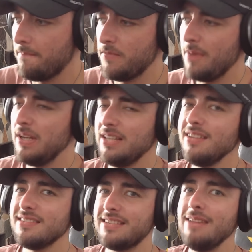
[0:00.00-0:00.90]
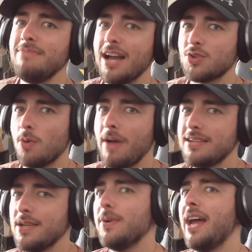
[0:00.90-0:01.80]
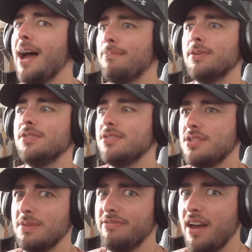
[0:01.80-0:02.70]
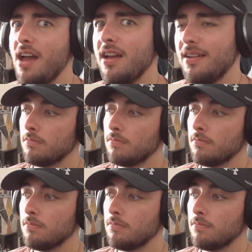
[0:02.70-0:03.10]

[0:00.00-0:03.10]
I mean, it didn't seem that traumatic when it happened, to be fair.